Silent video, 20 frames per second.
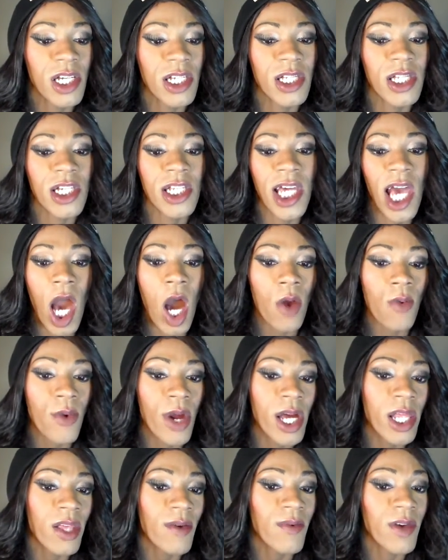because the town
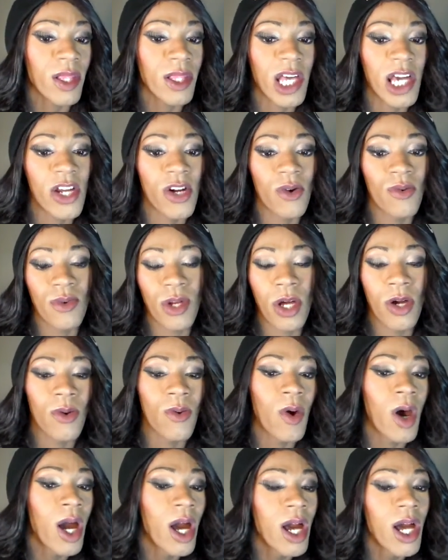where I live in, they don't
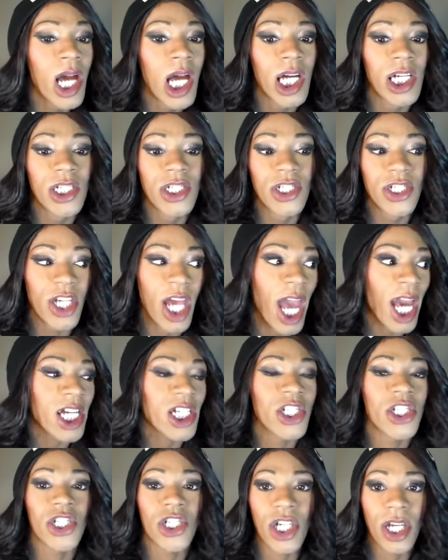know
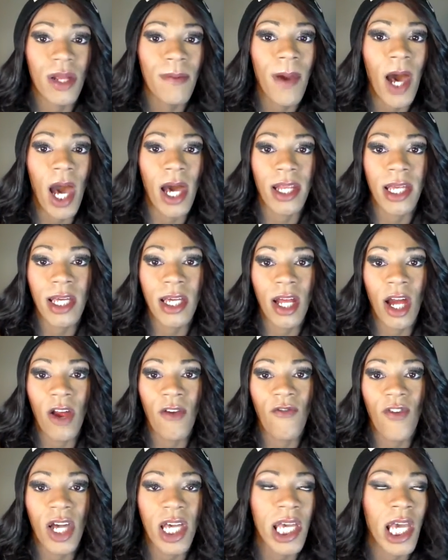jack shit about it.
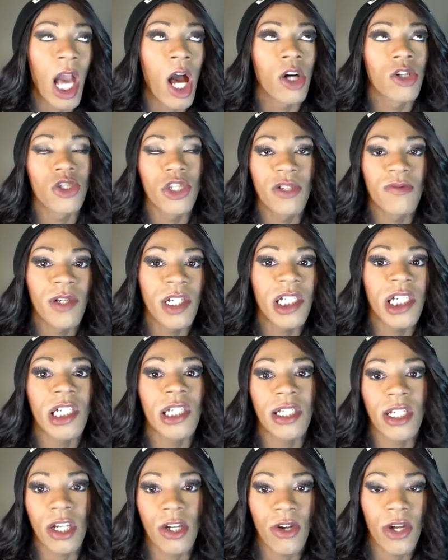Our fucking L G B
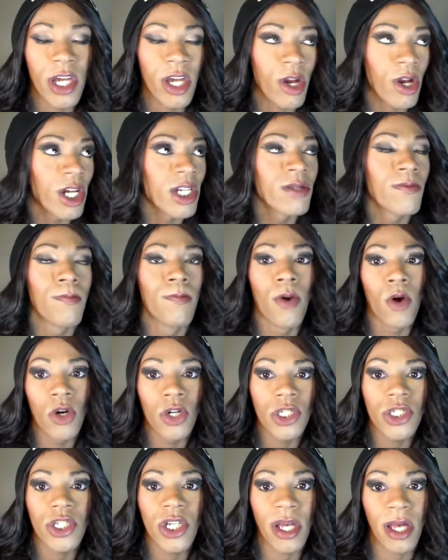T center here is
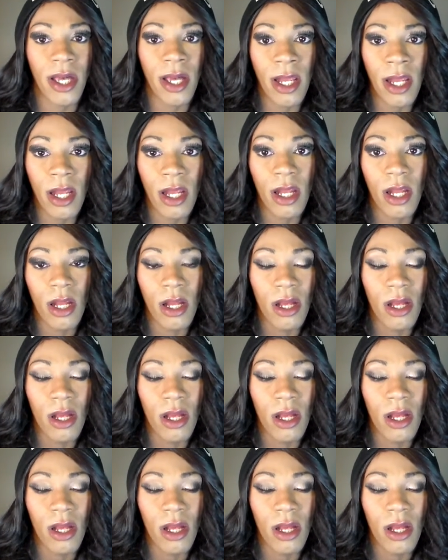bullshit.